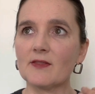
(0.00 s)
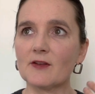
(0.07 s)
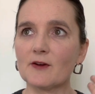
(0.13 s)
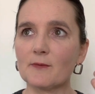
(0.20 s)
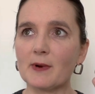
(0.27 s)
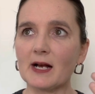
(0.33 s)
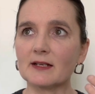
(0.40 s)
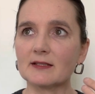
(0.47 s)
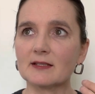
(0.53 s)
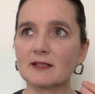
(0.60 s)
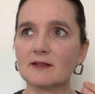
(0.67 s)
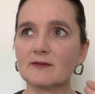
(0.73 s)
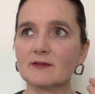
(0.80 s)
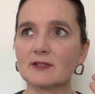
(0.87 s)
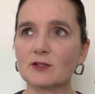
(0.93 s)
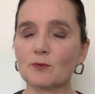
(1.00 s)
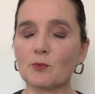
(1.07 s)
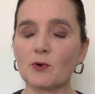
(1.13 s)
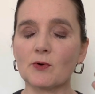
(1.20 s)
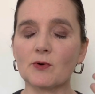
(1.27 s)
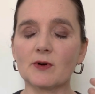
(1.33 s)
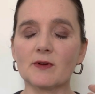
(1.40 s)
they're positive and
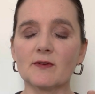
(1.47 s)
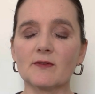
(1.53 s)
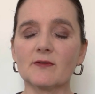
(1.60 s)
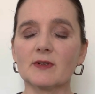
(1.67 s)
supportive,